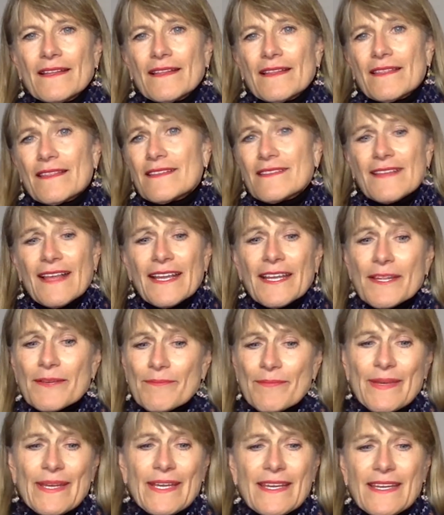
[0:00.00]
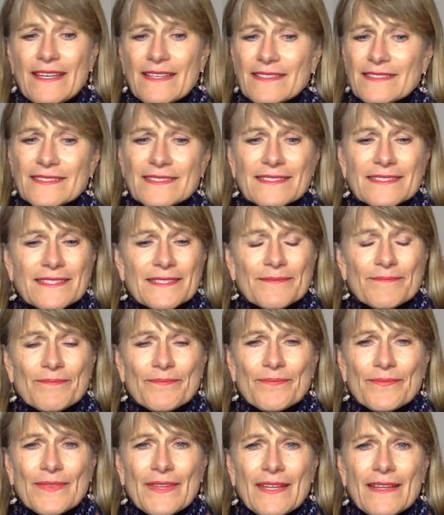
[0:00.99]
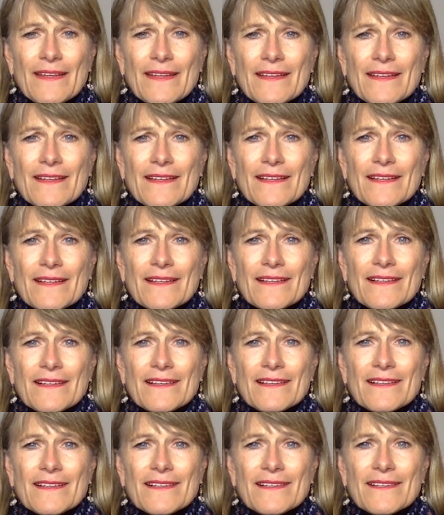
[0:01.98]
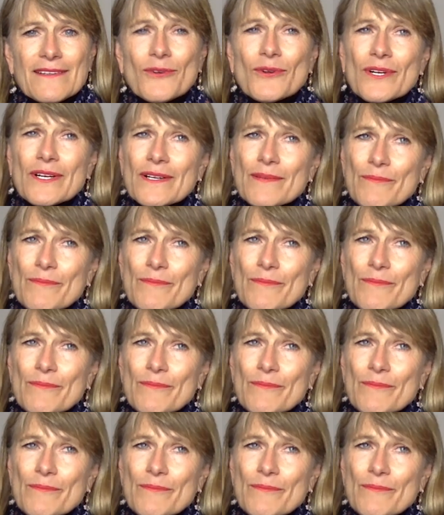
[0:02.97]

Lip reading: The second biggest or